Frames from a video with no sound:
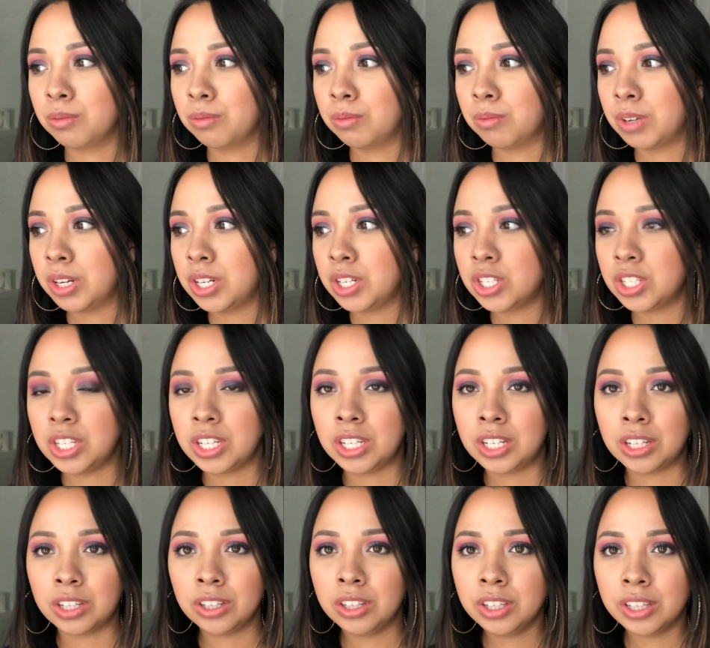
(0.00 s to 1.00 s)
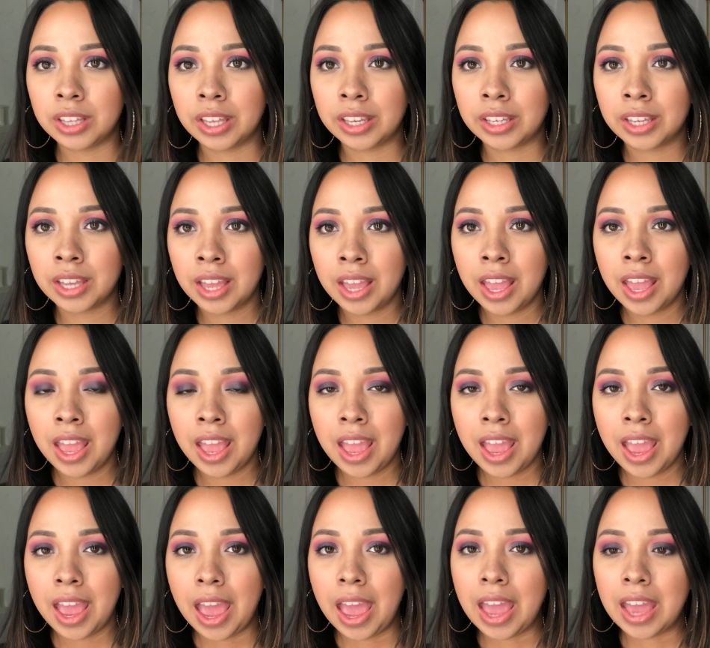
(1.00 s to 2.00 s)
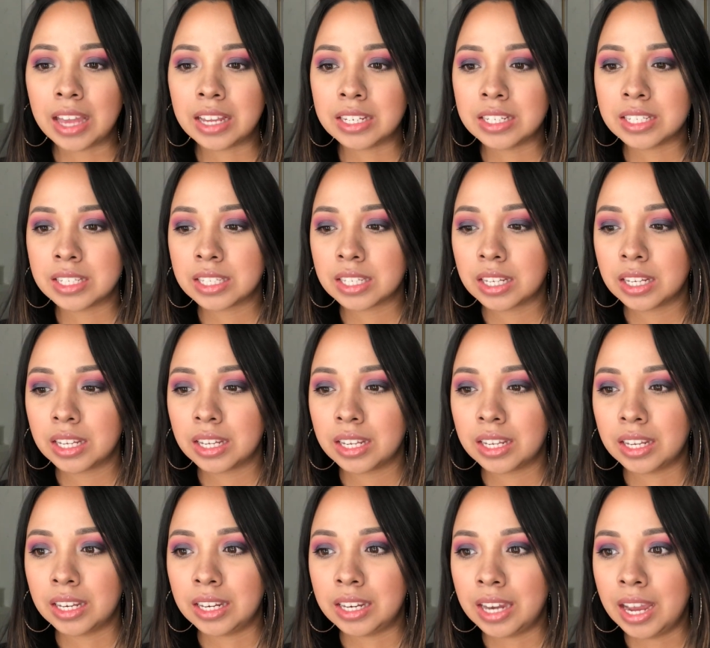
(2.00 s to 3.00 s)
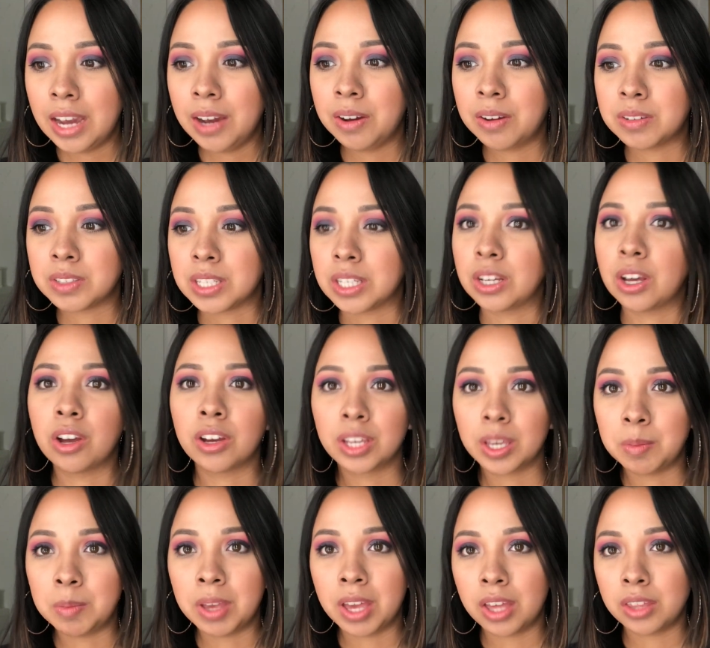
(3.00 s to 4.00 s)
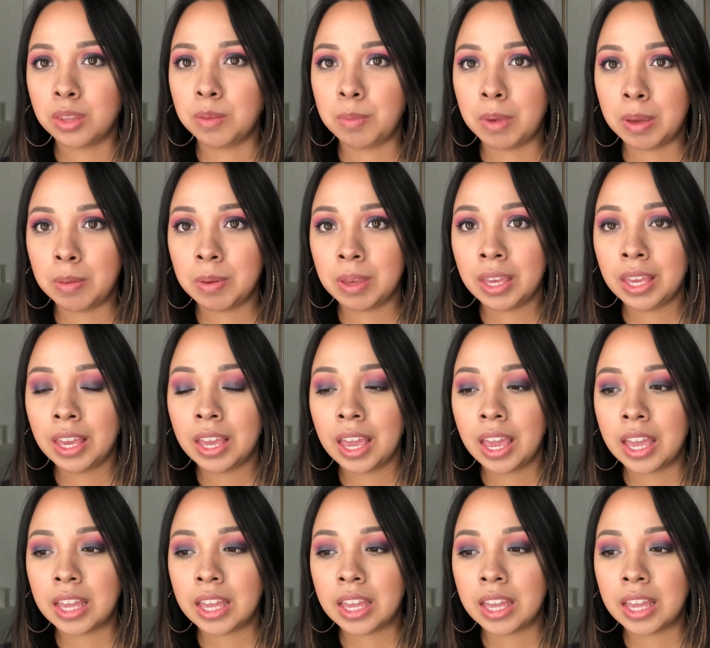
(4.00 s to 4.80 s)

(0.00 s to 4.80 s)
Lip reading: What is she going to look like? And now I was like, oh, give me a healthy baby.